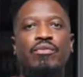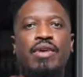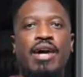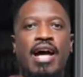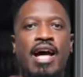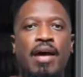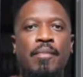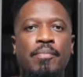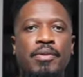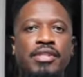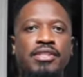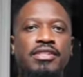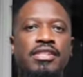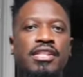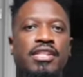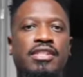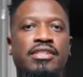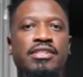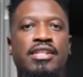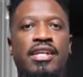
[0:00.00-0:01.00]
what happens
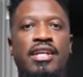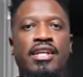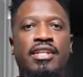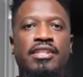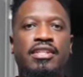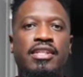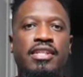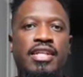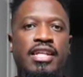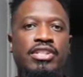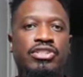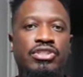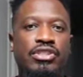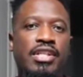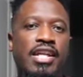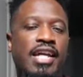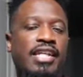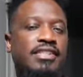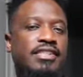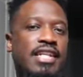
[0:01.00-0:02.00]
is the kitchen
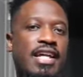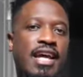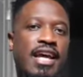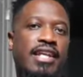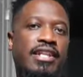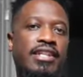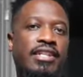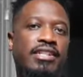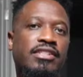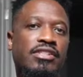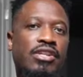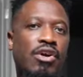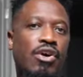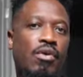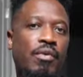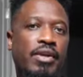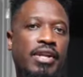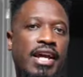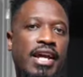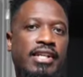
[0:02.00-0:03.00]
lights and this
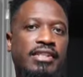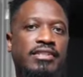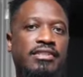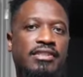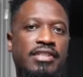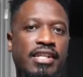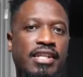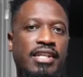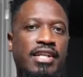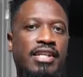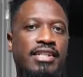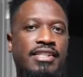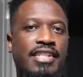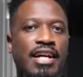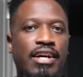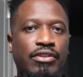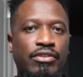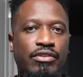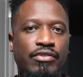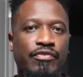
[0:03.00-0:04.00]
hallway lights, they cut
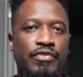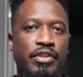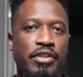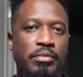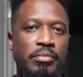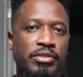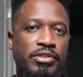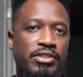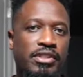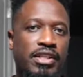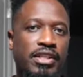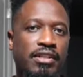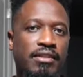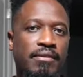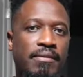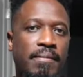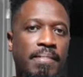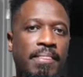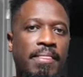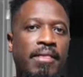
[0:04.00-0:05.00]
down to 50%.
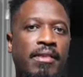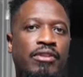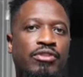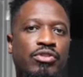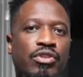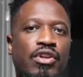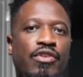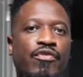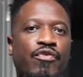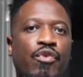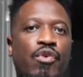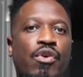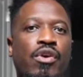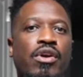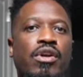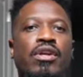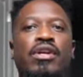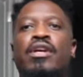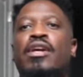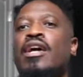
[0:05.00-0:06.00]
So
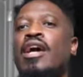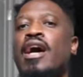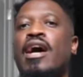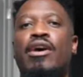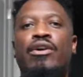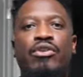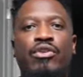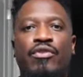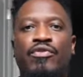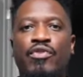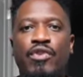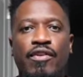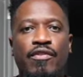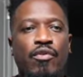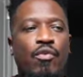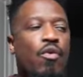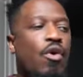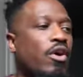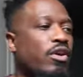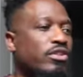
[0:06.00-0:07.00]
therefore, I don't know if you ever
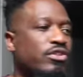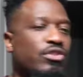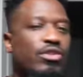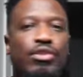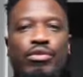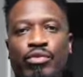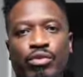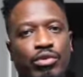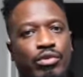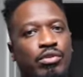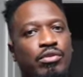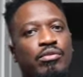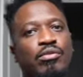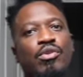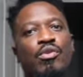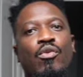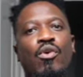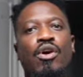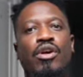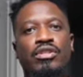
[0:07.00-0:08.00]
walked into a room
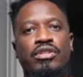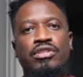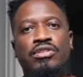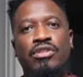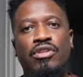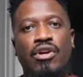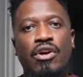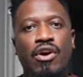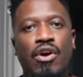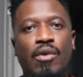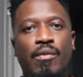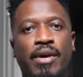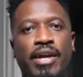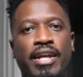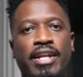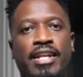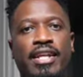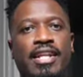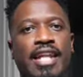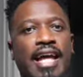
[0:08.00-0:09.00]
or walked into the hallway
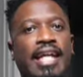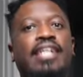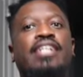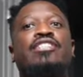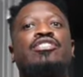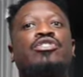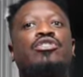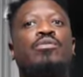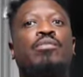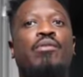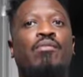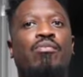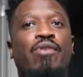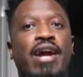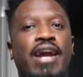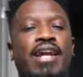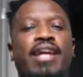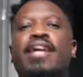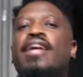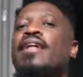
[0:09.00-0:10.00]
and the light is super
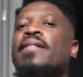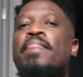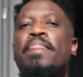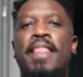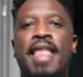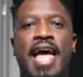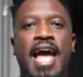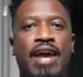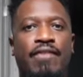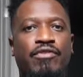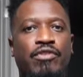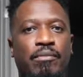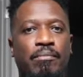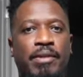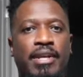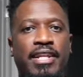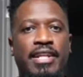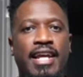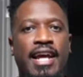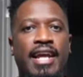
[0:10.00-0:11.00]
bright. After
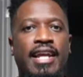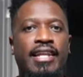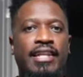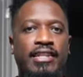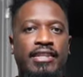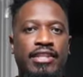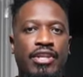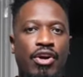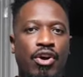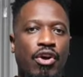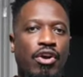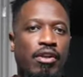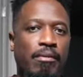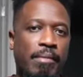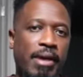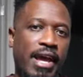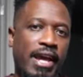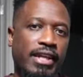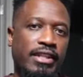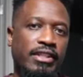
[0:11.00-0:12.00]
midnight, they
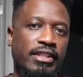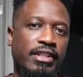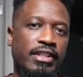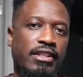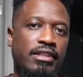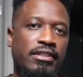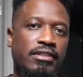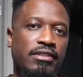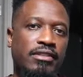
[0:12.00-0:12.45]
automatically